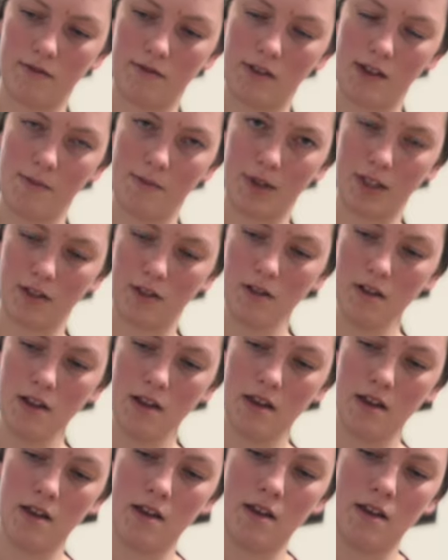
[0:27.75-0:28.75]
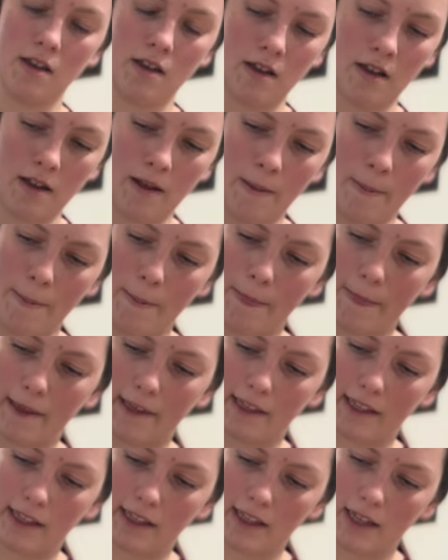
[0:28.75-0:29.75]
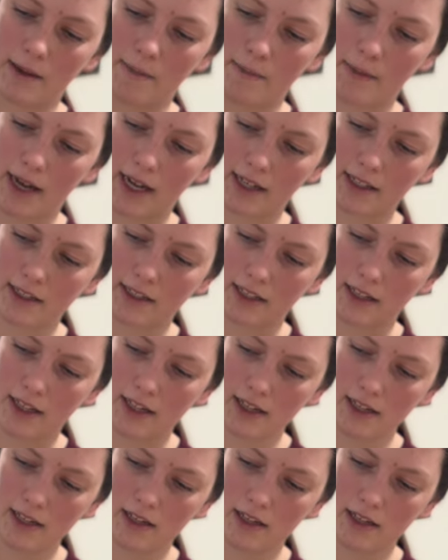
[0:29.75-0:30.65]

the muzzle. And then the maxilla